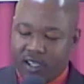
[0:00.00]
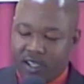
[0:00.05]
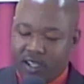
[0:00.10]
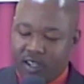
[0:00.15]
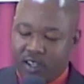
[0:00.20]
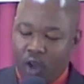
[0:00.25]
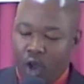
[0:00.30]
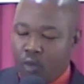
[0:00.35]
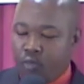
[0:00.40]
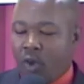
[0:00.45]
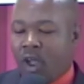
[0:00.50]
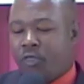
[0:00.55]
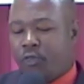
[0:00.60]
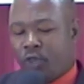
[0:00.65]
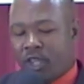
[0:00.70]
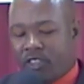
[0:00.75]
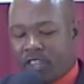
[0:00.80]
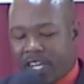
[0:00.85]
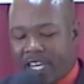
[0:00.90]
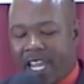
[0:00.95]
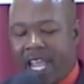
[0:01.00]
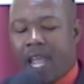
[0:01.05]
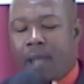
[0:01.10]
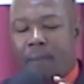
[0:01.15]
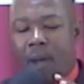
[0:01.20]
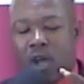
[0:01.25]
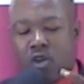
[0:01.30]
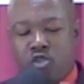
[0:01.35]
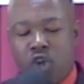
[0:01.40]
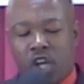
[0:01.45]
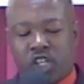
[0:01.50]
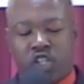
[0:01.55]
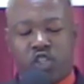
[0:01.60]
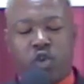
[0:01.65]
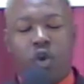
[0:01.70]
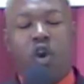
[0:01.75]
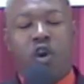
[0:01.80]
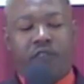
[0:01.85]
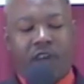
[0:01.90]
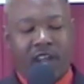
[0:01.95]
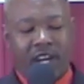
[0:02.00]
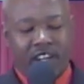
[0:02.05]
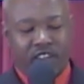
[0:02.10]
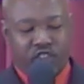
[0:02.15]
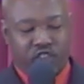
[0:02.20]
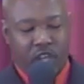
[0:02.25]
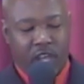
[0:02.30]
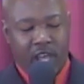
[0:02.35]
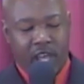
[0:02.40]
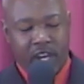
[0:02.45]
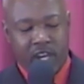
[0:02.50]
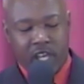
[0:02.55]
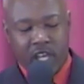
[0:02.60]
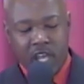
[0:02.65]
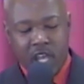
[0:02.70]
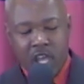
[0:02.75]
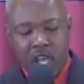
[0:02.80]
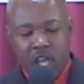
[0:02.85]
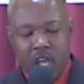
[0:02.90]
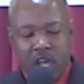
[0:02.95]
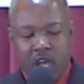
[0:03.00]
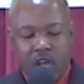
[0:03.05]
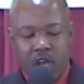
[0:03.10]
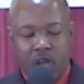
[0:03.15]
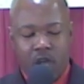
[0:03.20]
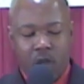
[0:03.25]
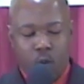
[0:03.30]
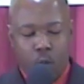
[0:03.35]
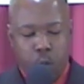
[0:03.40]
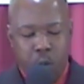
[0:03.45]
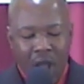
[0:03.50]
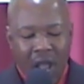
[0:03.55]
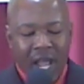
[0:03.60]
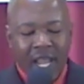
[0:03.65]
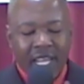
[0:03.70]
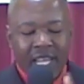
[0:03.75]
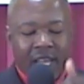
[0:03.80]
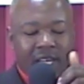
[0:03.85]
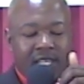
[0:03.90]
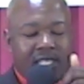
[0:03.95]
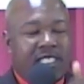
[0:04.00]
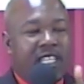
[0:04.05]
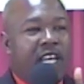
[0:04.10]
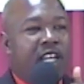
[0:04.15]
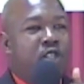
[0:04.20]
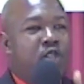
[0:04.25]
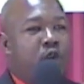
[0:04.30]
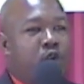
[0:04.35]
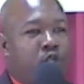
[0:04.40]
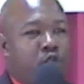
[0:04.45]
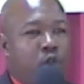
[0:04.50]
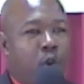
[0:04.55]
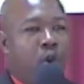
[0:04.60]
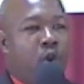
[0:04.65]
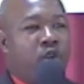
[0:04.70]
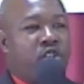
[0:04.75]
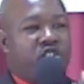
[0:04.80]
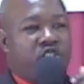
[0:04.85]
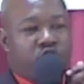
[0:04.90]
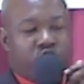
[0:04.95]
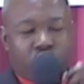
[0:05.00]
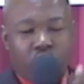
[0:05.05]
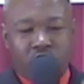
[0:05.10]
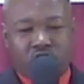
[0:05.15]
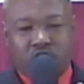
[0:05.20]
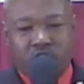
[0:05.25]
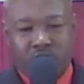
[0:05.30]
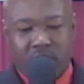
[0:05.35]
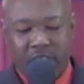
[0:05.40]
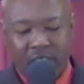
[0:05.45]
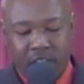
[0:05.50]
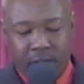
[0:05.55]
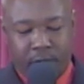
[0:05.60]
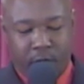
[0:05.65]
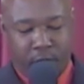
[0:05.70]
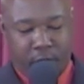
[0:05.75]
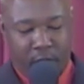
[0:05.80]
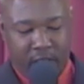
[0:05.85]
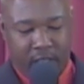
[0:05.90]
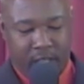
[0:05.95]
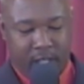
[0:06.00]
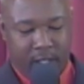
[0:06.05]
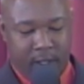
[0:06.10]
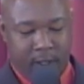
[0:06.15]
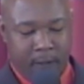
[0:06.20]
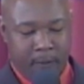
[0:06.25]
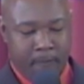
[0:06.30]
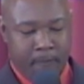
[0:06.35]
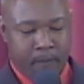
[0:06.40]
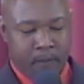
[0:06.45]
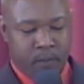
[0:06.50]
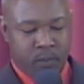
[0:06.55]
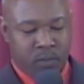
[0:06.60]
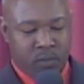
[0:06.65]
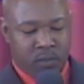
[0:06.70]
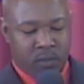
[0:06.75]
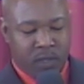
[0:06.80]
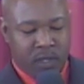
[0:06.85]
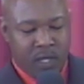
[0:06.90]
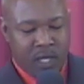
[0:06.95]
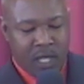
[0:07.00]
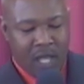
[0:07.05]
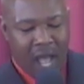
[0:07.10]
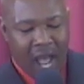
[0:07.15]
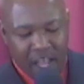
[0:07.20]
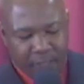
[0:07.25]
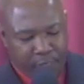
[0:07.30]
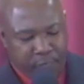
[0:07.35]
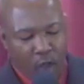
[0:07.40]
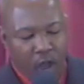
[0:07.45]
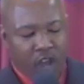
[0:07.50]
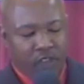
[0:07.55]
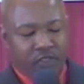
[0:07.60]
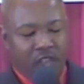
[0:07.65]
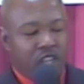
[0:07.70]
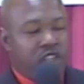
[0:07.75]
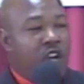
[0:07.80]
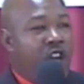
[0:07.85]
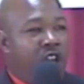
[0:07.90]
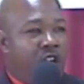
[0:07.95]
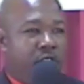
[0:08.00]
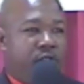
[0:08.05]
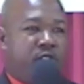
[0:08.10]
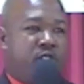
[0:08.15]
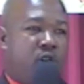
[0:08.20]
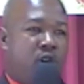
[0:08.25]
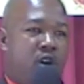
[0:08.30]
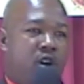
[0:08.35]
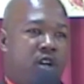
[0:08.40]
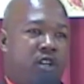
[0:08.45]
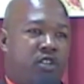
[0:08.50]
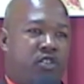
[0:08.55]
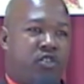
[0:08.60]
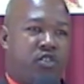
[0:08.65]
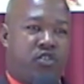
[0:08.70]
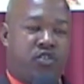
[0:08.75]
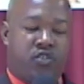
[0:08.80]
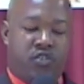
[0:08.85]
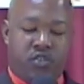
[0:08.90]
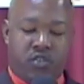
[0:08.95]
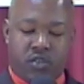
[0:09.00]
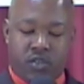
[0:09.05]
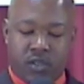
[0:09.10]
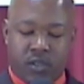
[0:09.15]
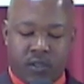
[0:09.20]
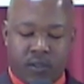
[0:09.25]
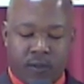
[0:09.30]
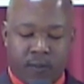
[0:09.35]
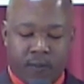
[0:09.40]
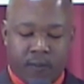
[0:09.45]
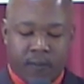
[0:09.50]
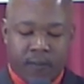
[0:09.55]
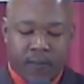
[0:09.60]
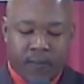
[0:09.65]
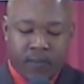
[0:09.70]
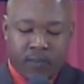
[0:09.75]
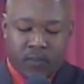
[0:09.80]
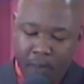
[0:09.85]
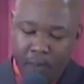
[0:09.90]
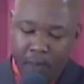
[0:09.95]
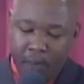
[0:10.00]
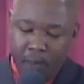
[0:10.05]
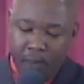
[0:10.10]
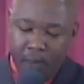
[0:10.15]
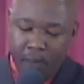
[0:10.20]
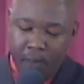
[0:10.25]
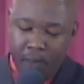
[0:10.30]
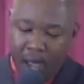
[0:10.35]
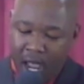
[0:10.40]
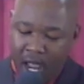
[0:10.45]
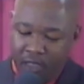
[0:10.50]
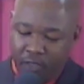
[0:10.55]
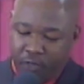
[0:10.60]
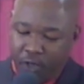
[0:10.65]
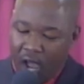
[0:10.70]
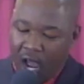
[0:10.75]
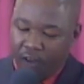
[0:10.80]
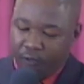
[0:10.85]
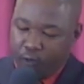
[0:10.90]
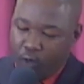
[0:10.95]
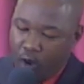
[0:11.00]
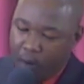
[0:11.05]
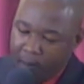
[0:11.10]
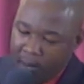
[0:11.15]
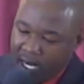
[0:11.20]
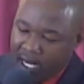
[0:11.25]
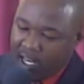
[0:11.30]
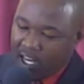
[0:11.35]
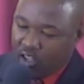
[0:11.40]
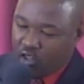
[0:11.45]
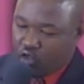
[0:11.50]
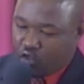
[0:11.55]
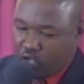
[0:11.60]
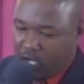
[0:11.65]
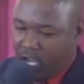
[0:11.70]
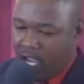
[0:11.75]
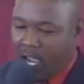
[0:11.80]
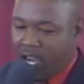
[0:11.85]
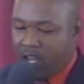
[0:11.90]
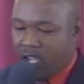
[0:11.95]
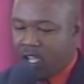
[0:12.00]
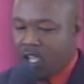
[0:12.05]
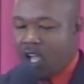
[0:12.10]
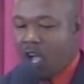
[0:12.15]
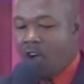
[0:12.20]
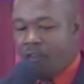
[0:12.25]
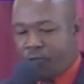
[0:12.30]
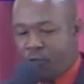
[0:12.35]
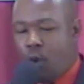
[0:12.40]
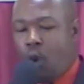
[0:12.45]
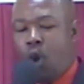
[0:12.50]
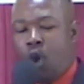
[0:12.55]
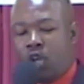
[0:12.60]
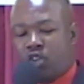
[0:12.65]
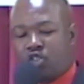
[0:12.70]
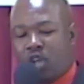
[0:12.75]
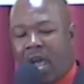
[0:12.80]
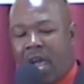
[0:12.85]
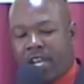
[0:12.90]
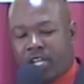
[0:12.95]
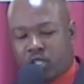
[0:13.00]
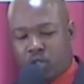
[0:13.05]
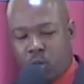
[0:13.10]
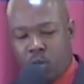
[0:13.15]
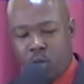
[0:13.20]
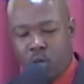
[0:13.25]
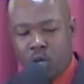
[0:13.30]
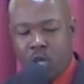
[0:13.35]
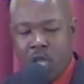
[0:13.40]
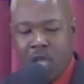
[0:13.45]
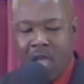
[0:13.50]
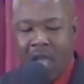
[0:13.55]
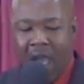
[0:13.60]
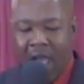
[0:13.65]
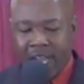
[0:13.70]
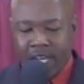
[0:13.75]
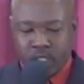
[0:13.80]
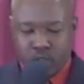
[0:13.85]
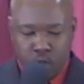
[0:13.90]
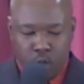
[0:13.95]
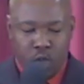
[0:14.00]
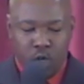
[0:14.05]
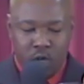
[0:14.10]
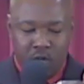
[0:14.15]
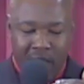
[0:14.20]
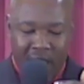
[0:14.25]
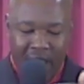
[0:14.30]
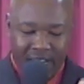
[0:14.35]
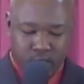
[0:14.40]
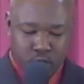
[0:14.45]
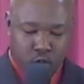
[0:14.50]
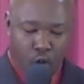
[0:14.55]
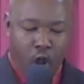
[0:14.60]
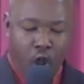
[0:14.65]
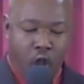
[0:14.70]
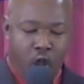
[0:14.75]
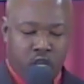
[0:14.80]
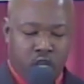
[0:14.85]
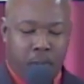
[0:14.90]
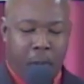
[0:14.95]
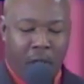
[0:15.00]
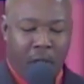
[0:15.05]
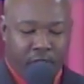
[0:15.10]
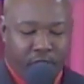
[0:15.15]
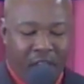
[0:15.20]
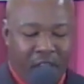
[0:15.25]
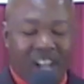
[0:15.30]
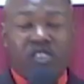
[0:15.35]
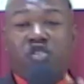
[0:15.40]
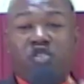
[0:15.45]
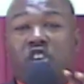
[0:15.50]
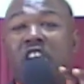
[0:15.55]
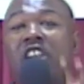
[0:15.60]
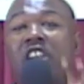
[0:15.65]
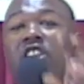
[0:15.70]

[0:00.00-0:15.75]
Now, brethren, the neighbor rushed over and he said, uh, Why did you do such an evil thing? I thought that you loved dogs. And the man thought for a minute and said, Of course, I do. I do like dogs, but that's in